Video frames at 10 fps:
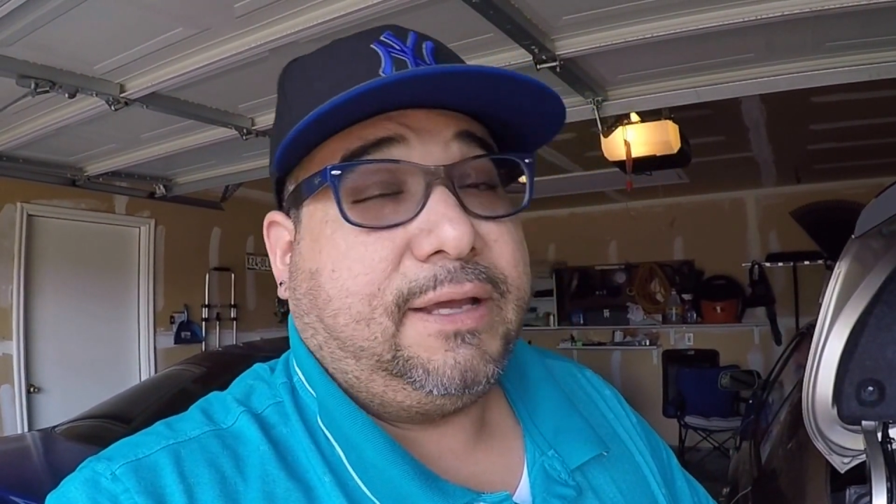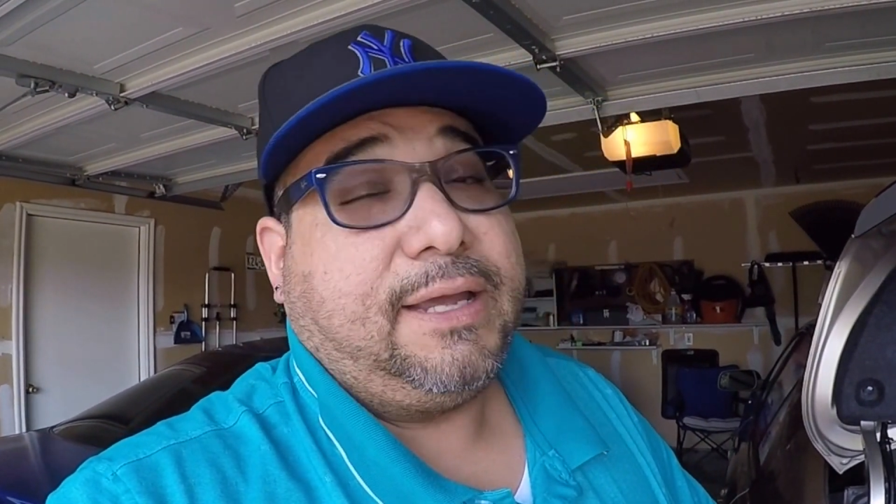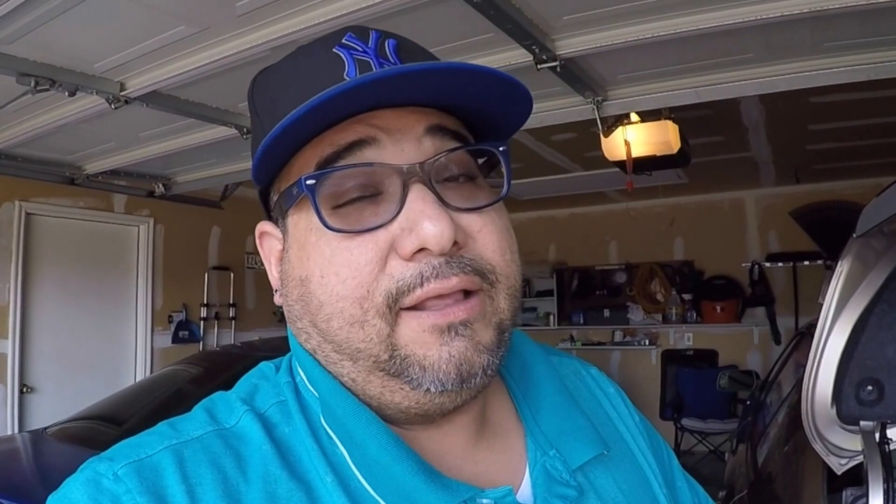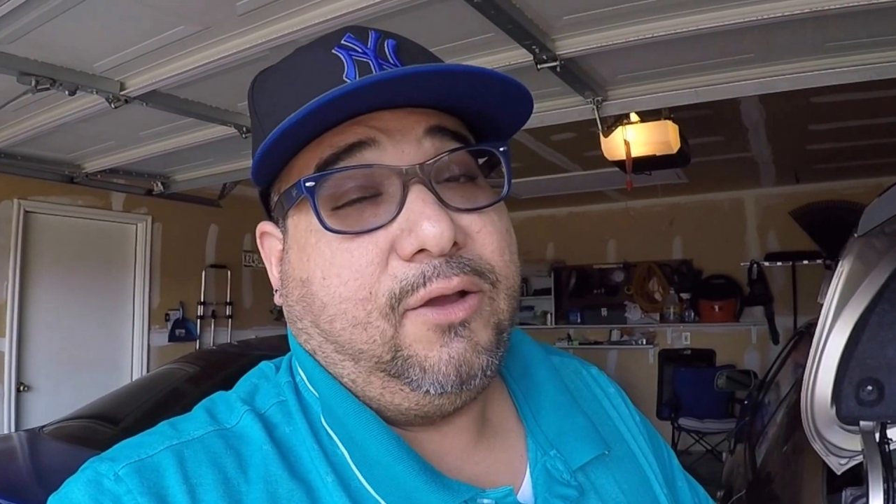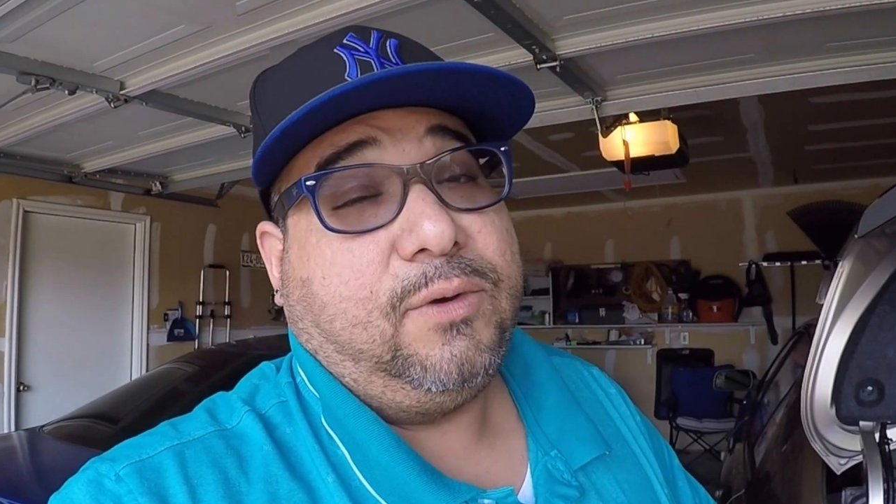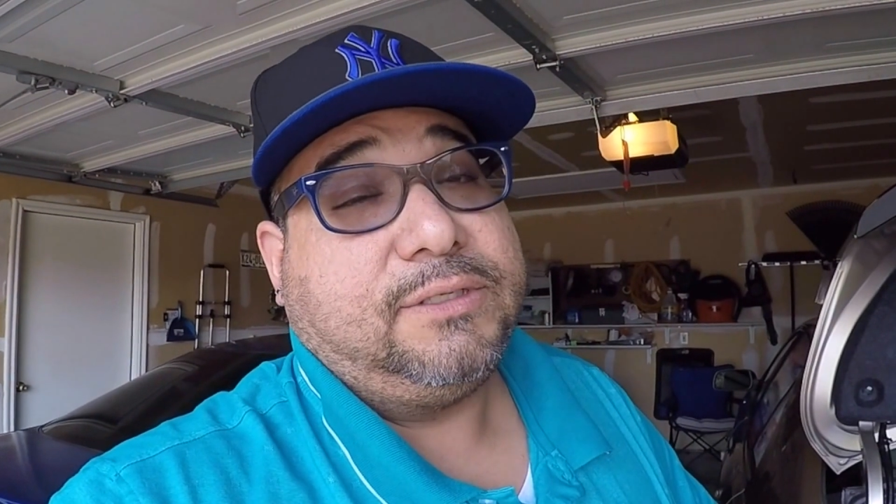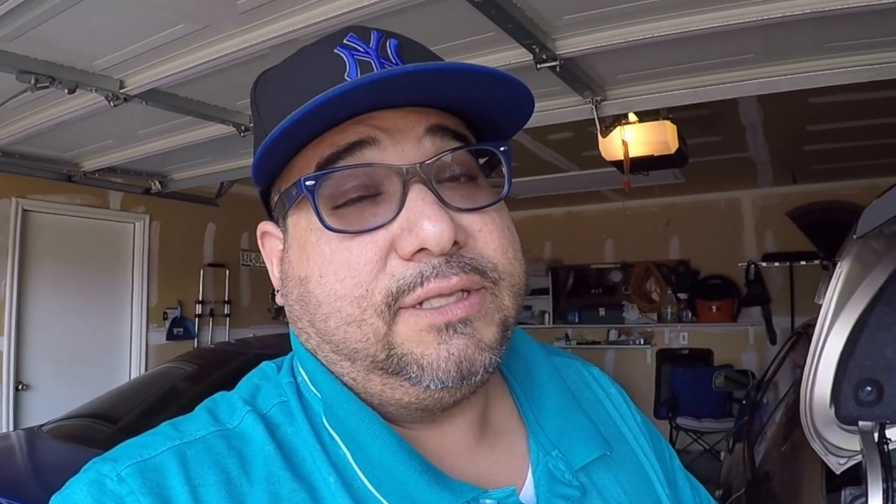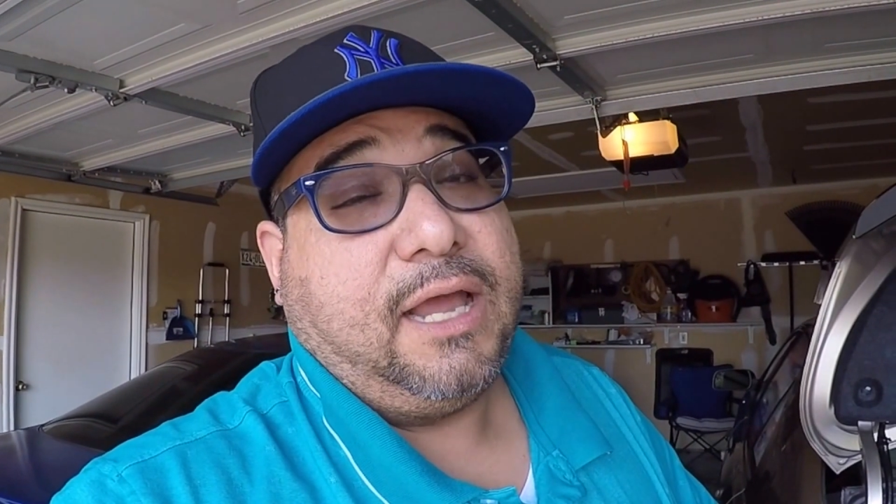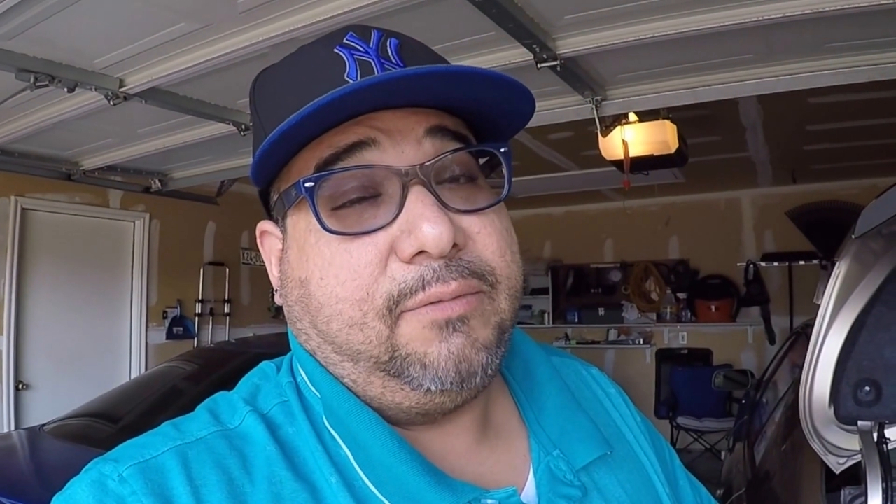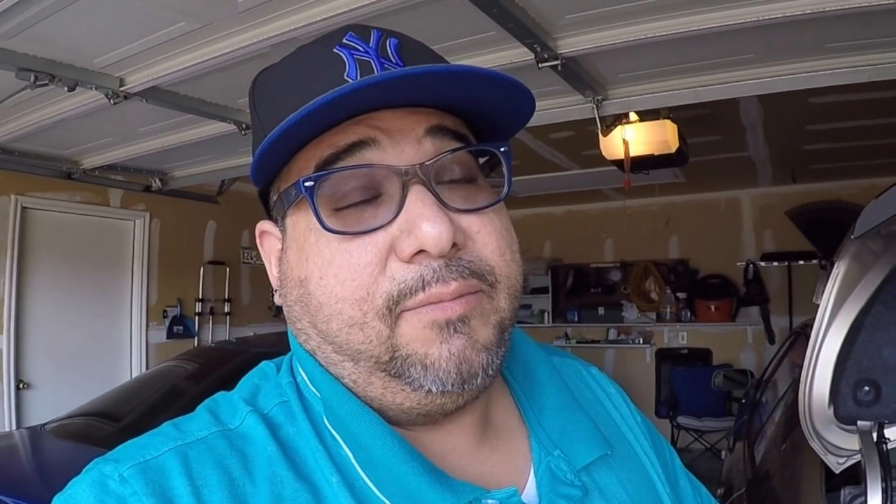like hell it wasn't
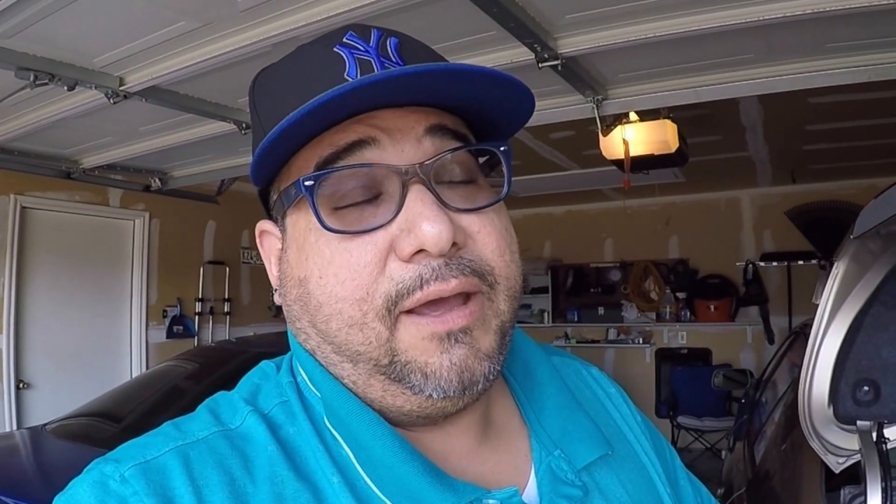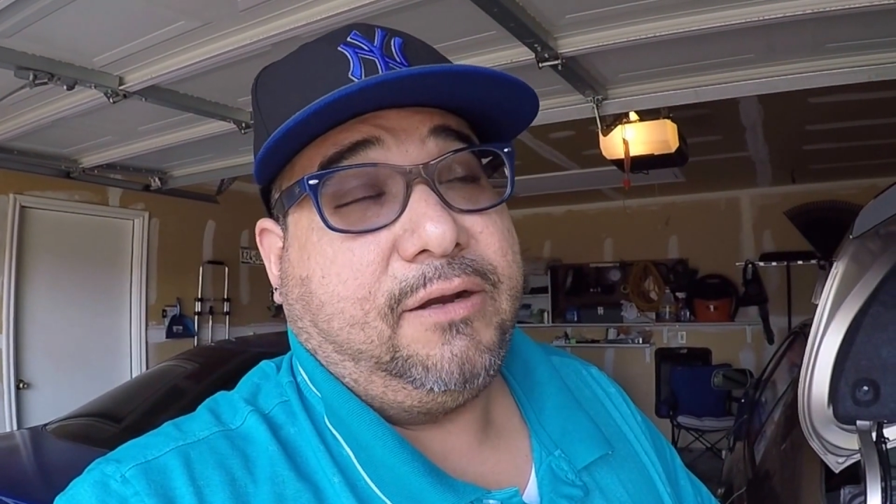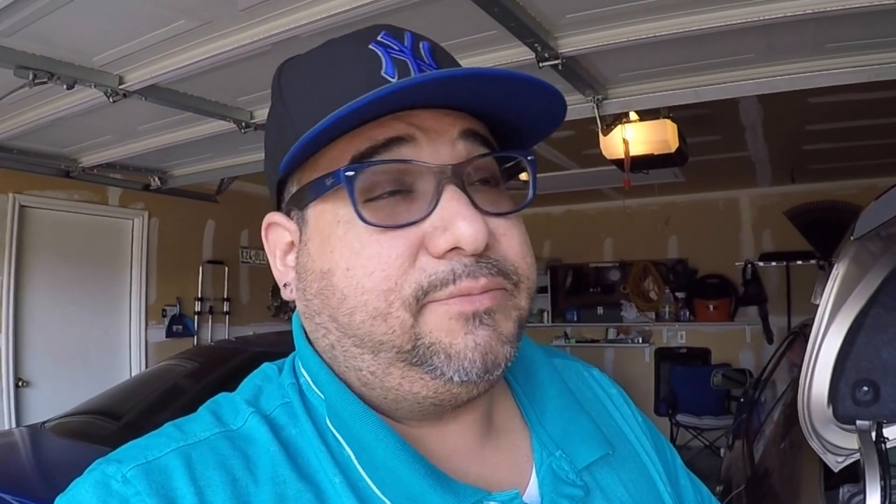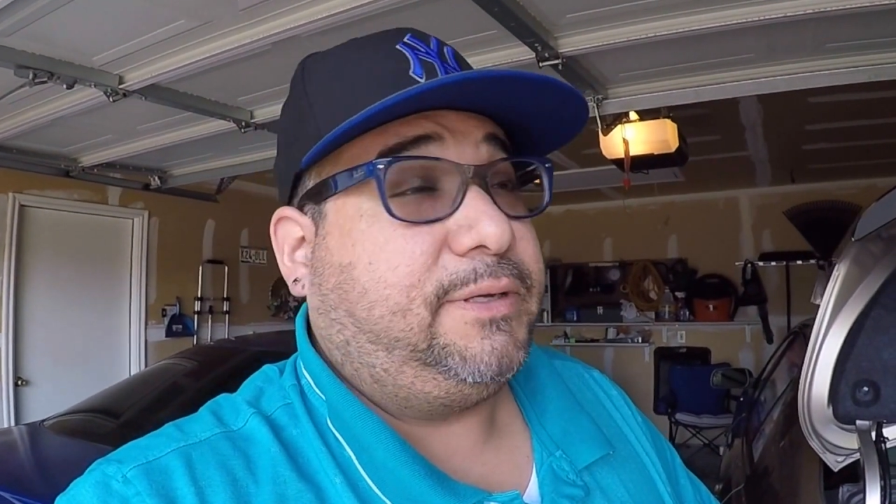the hybrid batteries,